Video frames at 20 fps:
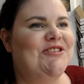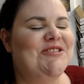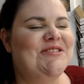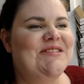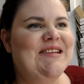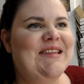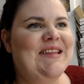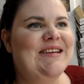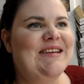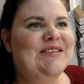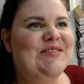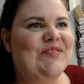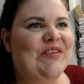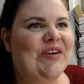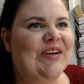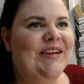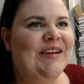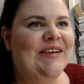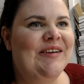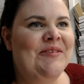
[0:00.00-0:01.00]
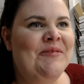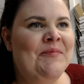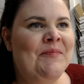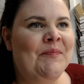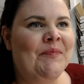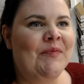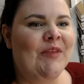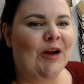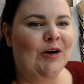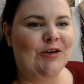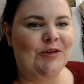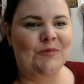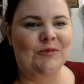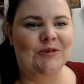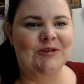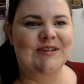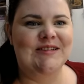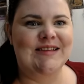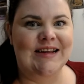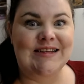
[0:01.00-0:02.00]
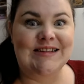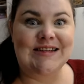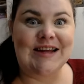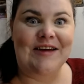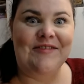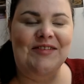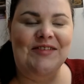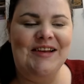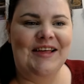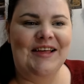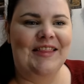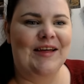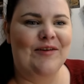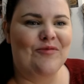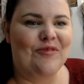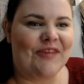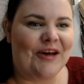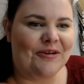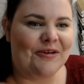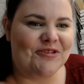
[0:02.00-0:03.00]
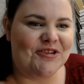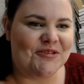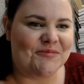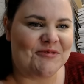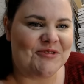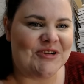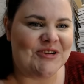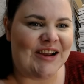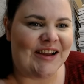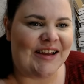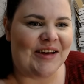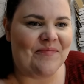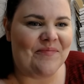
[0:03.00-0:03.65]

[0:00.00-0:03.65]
That's fine. I didn't want to say definitely then without double checking.